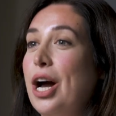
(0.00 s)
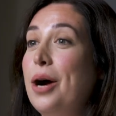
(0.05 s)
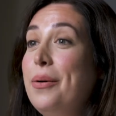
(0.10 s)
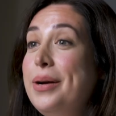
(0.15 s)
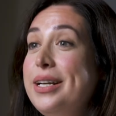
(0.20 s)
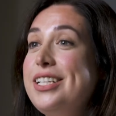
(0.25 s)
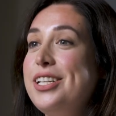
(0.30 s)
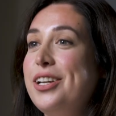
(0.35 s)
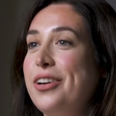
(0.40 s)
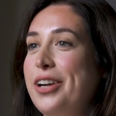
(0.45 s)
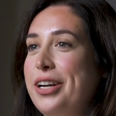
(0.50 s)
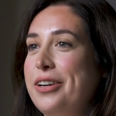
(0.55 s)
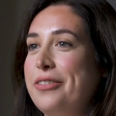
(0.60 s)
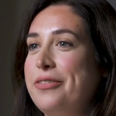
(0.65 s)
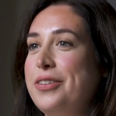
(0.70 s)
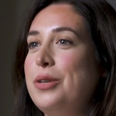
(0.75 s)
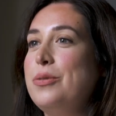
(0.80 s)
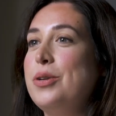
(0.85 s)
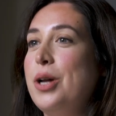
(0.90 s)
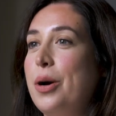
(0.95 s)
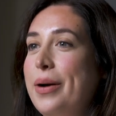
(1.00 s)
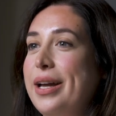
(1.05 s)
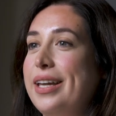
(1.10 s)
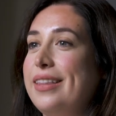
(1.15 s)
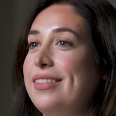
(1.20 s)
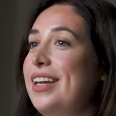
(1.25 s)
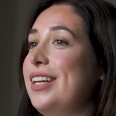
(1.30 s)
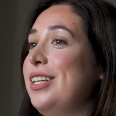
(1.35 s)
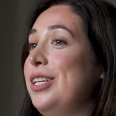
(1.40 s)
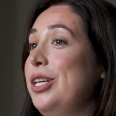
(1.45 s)
Go into your interview
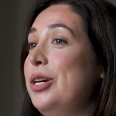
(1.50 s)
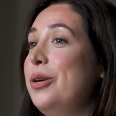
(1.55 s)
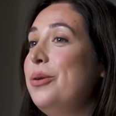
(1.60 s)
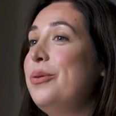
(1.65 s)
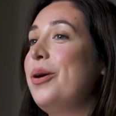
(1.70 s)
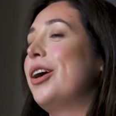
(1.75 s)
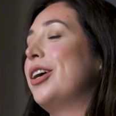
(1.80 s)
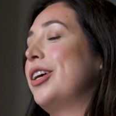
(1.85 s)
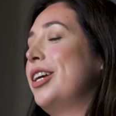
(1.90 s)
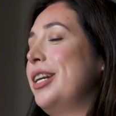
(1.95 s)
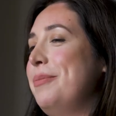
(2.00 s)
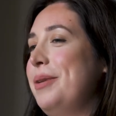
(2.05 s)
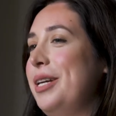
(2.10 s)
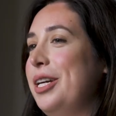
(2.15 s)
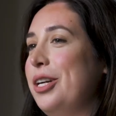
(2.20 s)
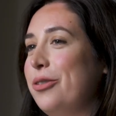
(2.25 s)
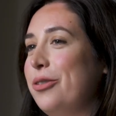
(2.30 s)
knowing that you are gonna be